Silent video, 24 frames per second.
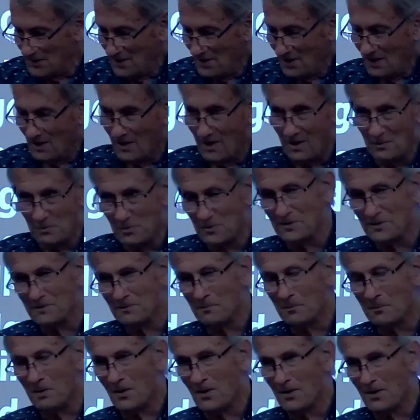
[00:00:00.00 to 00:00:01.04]
I wouldn't
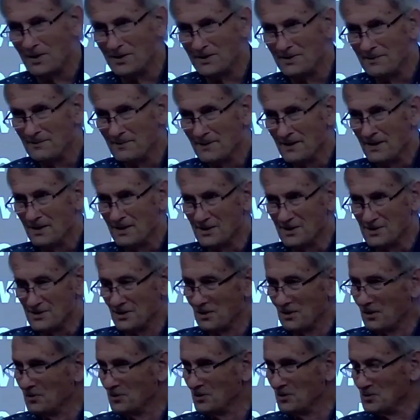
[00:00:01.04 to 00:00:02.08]
mind as
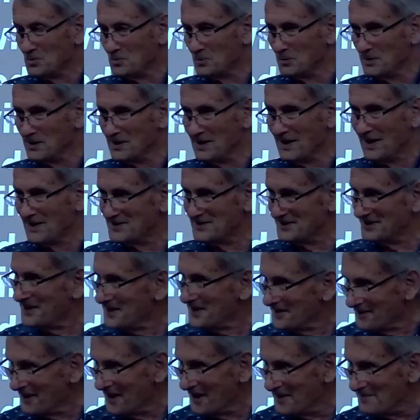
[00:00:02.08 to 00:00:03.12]
long as we are
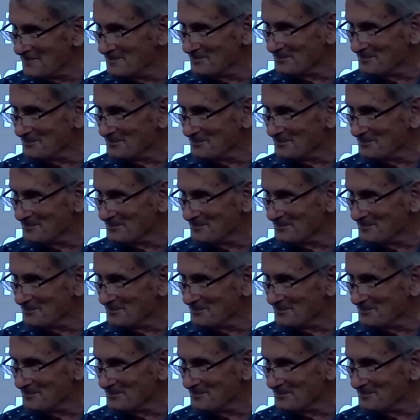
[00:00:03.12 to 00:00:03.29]
together."